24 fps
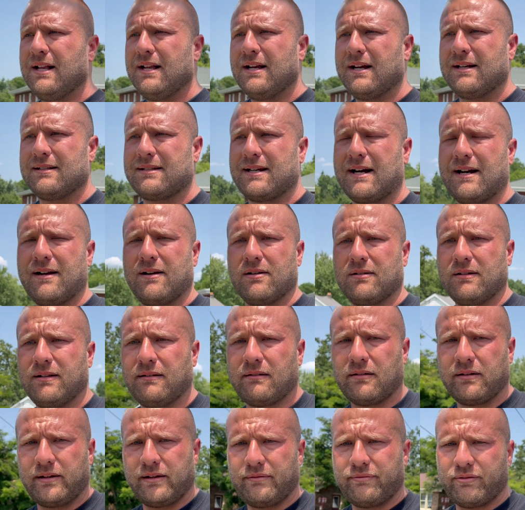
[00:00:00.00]
a tire
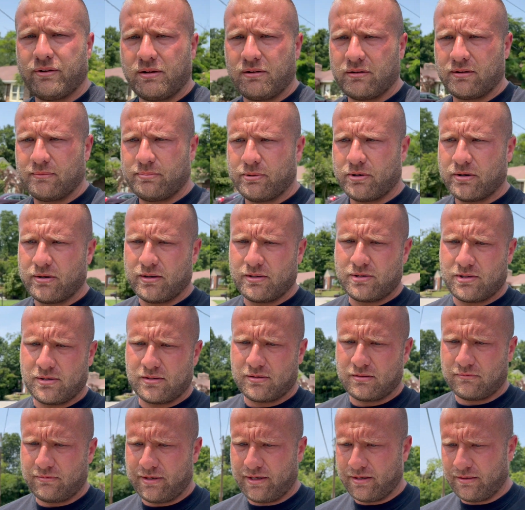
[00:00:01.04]
literally falling apart. It's just a
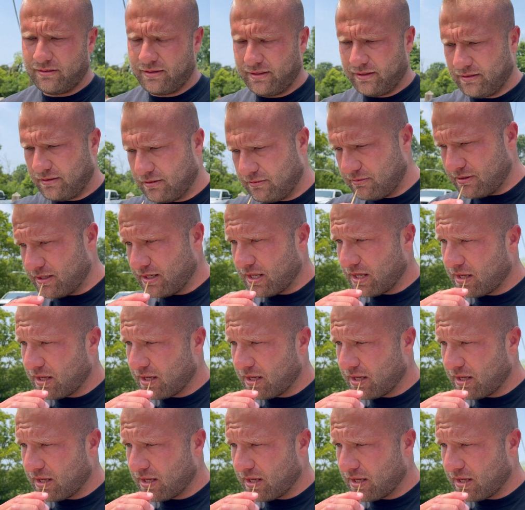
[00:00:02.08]
weird deal. But